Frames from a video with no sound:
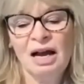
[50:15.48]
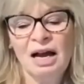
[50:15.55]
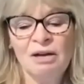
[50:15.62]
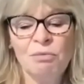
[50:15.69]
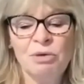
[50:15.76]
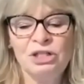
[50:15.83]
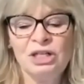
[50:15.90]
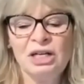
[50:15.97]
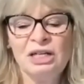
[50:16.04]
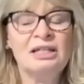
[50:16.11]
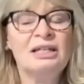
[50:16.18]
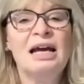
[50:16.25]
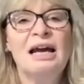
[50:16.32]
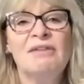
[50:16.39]
I wish I
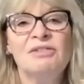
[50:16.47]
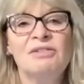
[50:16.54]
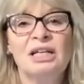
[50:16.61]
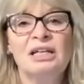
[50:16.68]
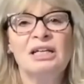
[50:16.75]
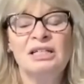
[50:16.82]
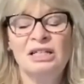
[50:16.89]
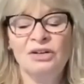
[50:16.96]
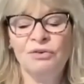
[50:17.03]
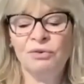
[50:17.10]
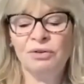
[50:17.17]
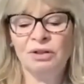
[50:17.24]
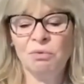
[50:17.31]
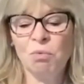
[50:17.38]
didn't have to
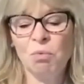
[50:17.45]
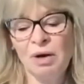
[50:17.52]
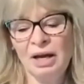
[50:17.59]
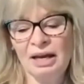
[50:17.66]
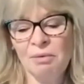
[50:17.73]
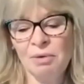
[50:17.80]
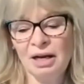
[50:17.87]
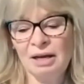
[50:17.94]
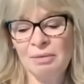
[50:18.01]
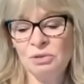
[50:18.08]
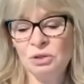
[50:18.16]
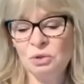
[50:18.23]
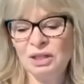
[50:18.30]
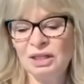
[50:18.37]
continually weigh what
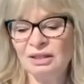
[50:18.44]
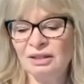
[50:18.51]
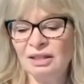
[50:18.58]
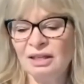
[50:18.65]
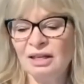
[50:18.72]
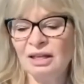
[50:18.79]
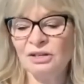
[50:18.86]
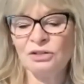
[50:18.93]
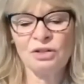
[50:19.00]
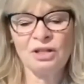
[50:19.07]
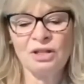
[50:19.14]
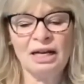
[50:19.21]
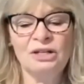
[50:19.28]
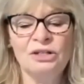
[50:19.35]
I'm doing and thinking so
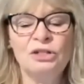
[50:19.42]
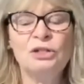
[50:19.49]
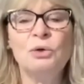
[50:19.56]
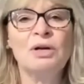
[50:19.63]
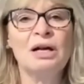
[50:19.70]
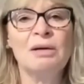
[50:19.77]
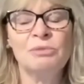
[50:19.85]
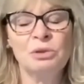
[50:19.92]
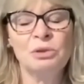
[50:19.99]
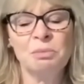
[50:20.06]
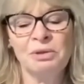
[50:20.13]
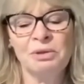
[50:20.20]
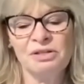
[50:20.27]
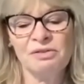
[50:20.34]
that I don't come to a
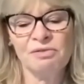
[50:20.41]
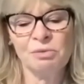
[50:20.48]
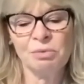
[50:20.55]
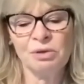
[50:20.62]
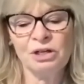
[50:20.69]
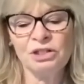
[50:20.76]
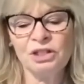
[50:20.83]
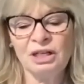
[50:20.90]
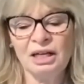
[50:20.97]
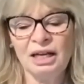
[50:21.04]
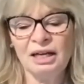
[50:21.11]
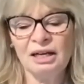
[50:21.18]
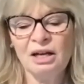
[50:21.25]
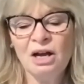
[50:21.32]
place of depression
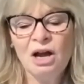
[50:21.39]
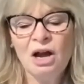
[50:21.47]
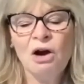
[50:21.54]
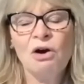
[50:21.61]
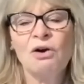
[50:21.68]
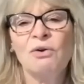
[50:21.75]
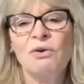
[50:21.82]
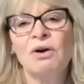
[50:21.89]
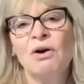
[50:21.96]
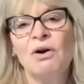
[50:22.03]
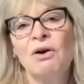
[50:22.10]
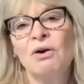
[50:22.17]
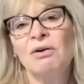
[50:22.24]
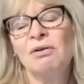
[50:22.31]
again or
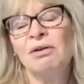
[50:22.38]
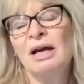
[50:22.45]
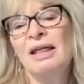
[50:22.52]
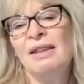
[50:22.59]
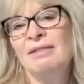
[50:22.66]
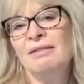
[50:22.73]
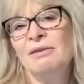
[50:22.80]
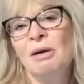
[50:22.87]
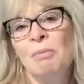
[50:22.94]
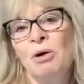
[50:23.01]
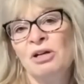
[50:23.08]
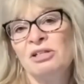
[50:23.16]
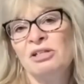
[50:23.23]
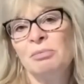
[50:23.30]
or and
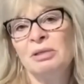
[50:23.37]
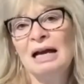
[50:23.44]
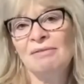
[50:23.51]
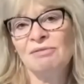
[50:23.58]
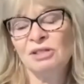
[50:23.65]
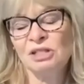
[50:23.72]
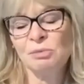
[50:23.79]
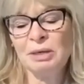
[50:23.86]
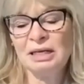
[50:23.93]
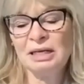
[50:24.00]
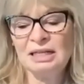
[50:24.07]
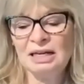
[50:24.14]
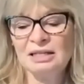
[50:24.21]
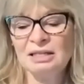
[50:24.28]
possibly have to
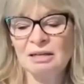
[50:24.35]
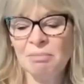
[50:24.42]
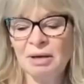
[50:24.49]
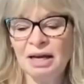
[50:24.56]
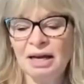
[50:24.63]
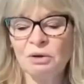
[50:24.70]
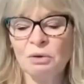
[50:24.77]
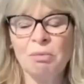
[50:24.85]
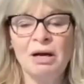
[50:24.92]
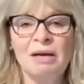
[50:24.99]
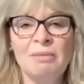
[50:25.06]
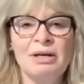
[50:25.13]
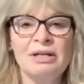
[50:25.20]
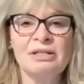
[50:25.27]
spend days in bed or
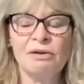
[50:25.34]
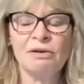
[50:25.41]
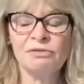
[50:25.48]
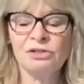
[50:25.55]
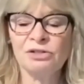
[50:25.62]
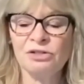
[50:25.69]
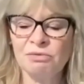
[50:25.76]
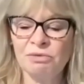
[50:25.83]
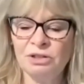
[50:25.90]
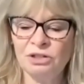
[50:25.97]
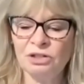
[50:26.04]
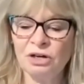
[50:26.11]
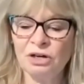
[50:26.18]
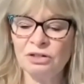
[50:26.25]
by myself just to
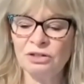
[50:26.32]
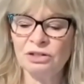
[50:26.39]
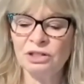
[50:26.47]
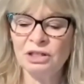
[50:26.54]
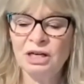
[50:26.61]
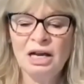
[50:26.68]
recharge.